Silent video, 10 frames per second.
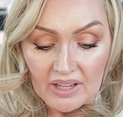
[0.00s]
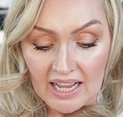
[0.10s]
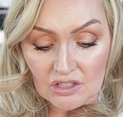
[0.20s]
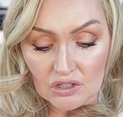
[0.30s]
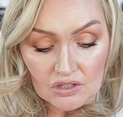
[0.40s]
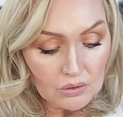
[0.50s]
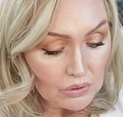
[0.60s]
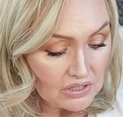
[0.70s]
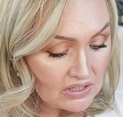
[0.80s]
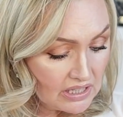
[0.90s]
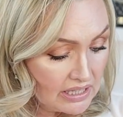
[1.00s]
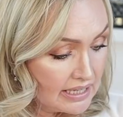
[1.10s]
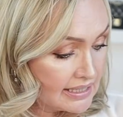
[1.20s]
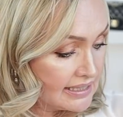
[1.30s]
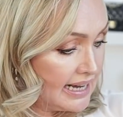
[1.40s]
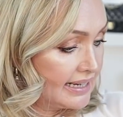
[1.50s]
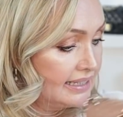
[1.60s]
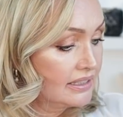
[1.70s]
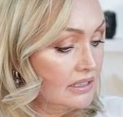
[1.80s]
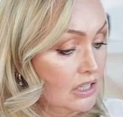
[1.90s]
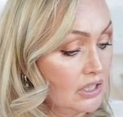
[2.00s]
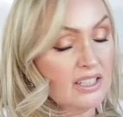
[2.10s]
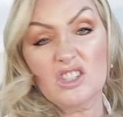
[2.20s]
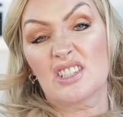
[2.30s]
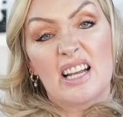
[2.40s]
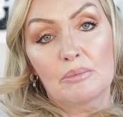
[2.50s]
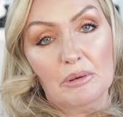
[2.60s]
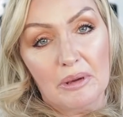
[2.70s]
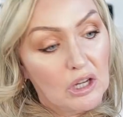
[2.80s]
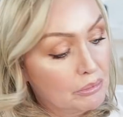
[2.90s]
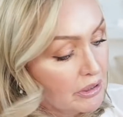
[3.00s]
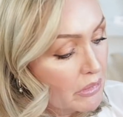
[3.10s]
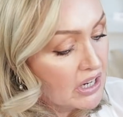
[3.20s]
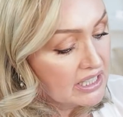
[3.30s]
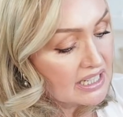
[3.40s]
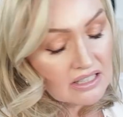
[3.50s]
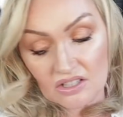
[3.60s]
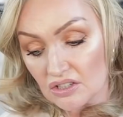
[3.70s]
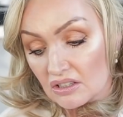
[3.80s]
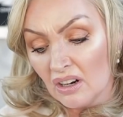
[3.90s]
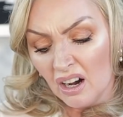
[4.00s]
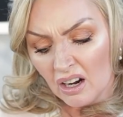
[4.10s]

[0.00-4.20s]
And just so you see exactly, and it'll just help you make up your mind as to,